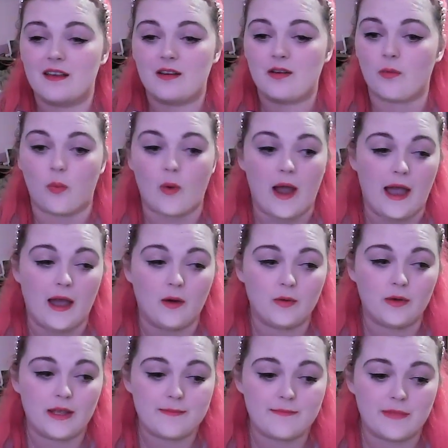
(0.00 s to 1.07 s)
wow,
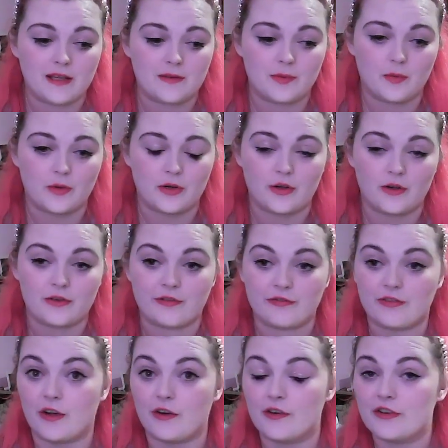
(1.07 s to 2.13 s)
it makes me want to go to
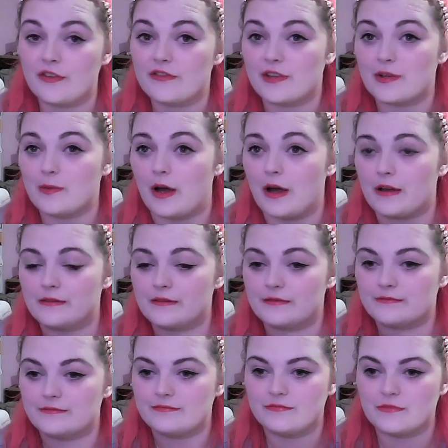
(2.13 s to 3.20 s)
Florida and see what
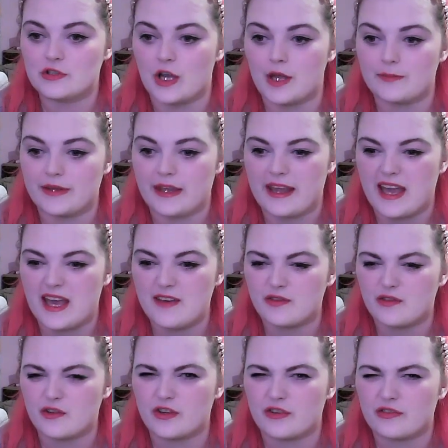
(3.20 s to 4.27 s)
charms they have.
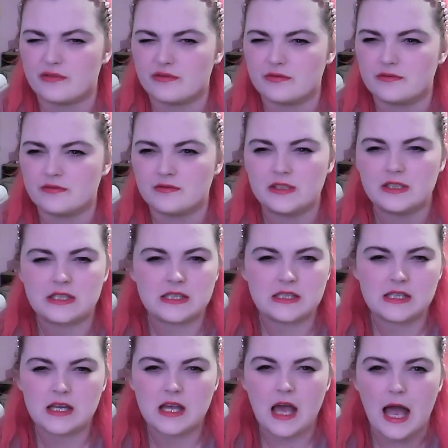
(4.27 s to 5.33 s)
Or if,
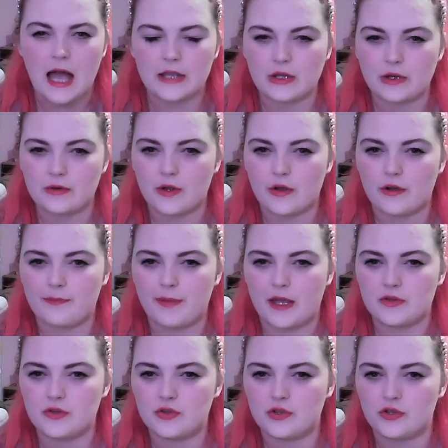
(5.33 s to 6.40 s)
I don't know if
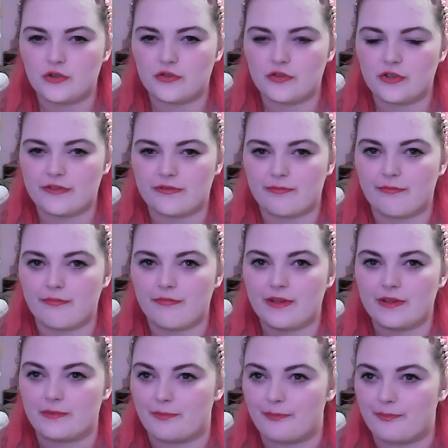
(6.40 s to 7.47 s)
Pandora is as
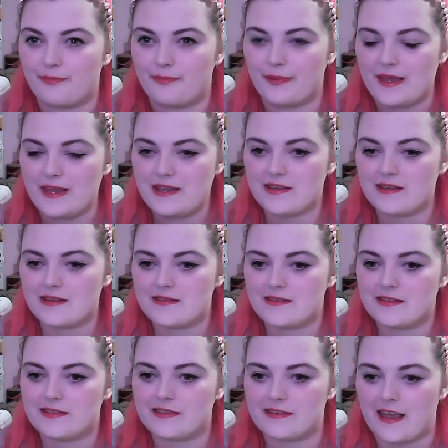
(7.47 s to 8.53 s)
big in the
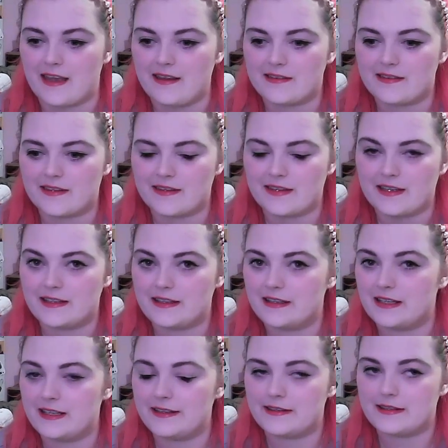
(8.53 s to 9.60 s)
States as it
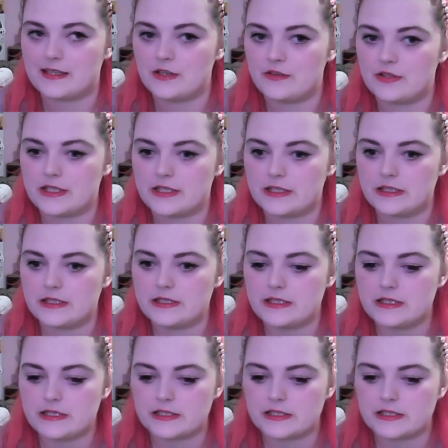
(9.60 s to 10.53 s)
is here in England.